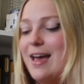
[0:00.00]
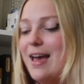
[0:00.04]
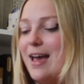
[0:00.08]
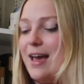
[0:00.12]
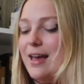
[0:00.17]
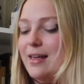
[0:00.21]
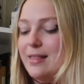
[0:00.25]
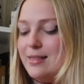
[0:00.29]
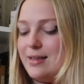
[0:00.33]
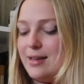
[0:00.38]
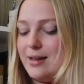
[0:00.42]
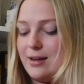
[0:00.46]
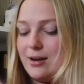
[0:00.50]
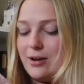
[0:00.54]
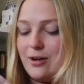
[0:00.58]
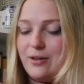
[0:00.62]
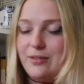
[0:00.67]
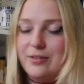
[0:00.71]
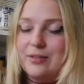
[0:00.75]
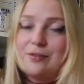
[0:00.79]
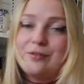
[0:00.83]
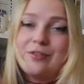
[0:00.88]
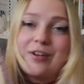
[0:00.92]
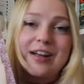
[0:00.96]
And then
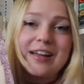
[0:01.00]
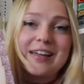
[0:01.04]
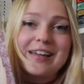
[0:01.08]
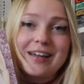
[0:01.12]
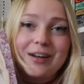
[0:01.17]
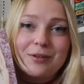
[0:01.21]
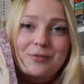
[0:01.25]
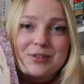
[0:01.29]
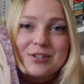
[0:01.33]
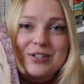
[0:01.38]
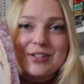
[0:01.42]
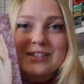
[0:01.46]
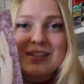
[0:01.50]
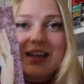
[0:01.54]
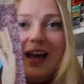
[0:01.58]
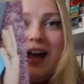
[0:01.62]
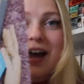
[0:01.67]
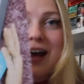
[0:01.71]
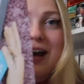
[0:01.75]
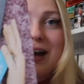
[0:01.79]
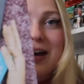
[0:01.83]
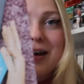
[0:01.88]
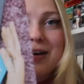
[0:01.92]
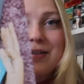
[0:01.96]
on the front here we just
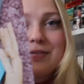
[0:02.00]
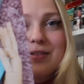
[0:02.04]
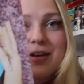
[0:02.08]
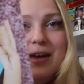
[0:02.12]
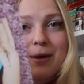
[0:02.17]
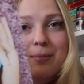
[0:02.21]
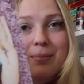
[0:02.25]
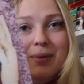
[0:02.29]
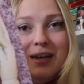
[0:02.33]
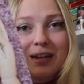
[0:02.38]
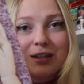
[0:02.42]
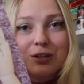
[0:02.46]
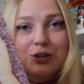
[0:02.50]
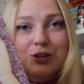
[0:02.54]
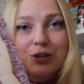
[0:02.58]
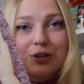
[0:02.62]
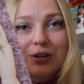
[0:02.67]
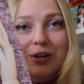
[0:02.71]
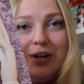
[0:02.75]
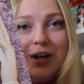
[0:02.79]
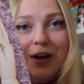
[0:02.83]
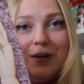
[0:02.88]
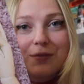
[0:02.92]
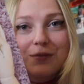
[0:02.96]
have a
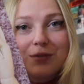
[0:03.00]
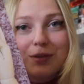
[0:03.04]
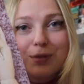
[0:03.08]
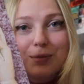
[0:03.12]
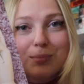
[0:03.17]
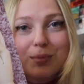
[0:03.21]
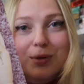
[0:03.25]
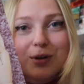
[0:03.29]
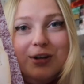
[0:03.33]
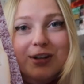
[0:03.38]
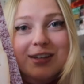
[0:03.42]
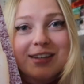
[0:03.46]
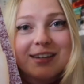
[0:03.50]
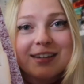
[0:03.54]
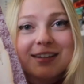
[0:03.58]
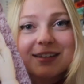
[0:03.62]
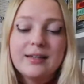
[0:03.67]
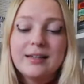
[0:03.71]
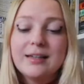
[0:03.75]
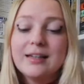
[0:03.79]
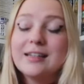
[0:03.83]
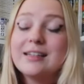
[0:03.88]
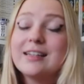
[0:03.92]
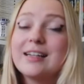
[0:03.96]
picture of the book.
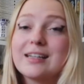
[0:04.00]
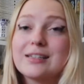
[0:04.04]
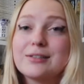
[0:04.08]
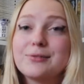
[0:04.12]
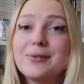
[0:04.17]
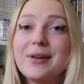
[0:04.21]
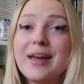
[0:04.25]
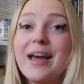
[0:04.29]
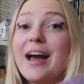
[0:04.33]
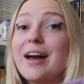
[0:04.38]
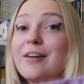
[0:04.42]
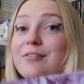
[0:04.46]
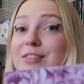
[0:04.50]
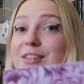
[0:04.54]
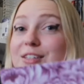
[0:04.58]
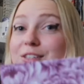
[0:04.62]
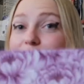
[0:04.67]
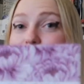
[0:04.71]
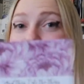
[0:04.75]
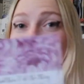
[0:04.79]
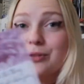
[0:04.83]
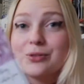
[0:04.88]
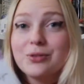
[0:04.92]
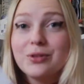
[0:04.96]
Next we have this
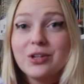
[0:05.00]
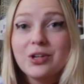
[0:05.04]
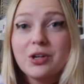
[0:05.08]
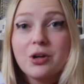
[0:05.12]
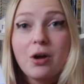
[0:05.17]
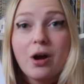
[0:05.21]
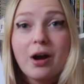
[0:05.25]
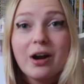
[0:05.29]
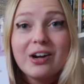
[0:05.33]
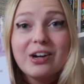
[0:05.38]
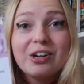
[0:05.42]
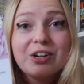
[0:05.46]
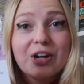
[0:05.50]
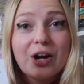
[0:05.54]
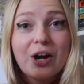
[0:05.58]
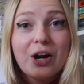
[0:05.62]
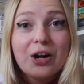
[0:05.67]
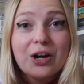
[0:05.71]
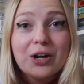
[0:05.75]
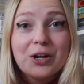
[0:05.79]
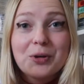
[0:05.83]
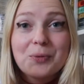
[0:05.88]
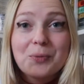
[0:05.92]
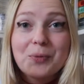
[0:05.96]
cute little art
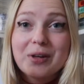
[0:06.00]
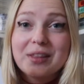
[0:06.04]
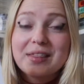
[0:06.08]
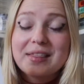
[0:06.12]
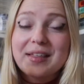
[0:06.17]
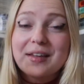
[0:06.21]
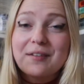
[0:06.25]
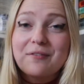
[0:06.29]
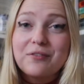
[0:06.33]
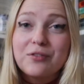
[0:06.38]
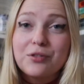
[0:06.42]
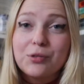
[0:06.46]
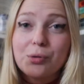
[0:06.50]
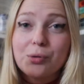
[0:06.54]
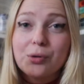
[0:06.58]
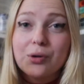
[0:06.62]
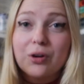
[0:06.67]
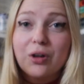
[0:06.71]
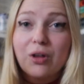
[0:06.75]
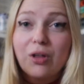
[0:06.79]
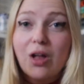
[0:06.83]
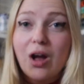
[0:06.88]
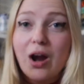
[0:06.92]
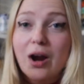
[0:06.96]
card with
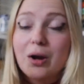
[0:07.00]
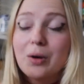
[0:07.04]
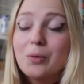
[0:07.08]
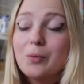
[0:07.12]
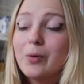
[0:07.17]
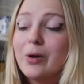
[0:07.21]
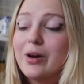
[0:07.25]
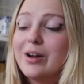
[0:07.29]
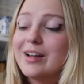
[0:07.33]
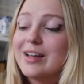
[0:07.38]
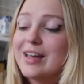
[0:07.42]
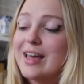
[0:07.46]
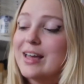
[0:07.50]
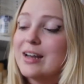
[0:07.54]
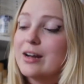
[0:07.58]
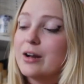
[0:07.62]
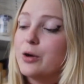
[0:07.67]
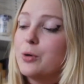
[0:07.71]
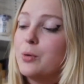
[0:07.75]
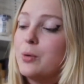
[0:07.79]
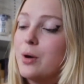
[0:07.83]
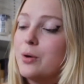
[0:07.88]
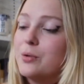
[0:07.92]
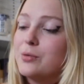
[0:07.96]
floral artwork and a
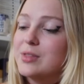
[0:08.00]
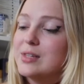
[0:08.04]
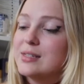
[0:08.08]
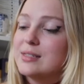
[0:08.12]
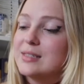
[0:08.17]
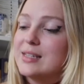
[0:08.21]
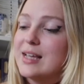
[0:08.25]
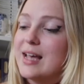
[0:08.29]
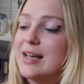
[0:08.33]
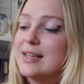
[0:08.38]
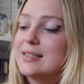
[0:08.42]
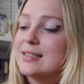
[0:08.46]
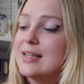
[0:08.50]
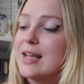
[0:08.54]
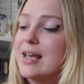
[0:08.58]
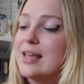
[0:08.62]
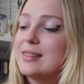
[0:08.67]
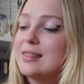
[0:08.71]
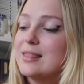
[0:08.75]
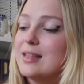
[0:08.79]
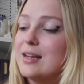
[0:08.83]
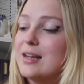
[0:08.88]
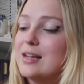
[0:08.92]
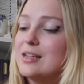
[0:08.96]
quote that says,
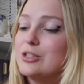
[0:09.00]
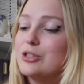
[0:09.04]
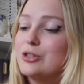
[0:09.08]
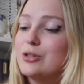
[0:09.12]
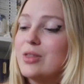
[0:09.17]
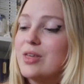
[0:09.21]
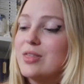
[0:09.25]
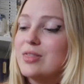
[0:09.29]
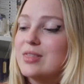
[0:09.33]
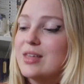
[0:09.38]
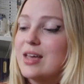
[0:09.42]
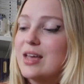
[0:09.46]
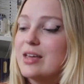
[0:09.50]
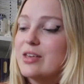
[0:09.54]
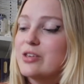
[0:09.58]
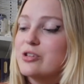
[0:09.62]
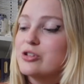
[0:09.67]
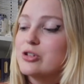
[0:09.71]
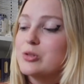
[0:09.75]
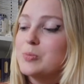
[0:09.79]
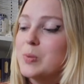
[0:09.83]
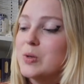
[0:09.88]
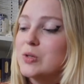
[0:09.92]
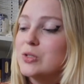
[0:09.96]
"And then I do the thing you're
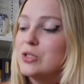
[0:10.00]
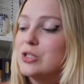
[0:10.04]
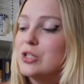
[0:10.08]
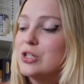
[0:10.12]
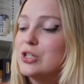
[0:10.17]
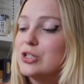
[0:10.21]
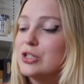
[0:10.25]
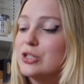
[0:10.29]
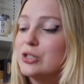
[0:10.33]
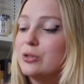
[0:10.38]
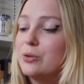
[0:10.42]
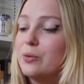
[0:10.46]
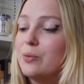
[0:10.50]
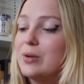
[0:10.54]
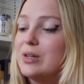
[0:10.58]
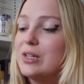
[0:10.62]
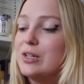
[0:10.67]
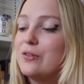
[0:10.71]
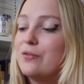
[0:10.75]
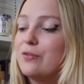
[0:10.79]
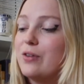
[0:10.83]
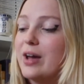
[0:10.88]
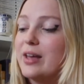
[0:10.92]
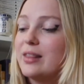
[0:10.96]
supposed to do when
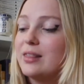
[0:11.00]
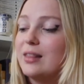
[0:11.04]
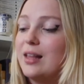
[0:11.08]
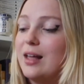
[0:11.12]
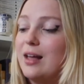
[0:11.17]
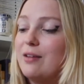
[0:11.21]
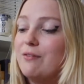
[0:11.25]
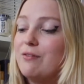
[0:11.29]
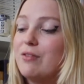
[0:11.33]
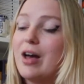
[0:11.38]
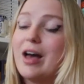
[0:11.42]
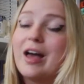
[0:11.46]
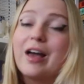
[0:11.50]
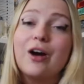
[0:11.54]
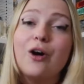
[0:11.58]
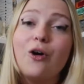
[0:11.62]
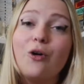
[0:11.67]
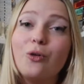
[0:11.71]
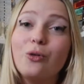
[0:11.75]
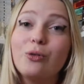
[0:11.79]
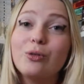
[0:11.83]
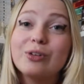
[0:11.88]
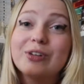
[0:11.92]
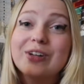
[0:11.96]
you find love. I
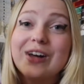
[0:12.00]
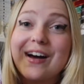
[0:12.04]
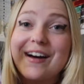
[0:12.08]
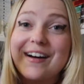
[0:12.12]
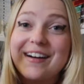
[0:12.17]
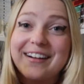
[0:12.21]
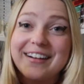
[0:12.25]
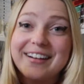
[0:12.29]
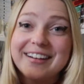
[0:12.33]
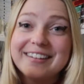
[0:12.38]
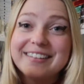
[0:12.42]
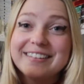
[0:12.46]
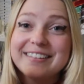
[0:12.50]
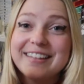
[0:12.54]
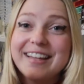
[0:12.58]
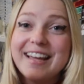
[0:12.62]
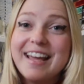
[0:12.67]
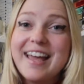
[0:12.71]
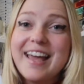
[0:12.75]
hold on."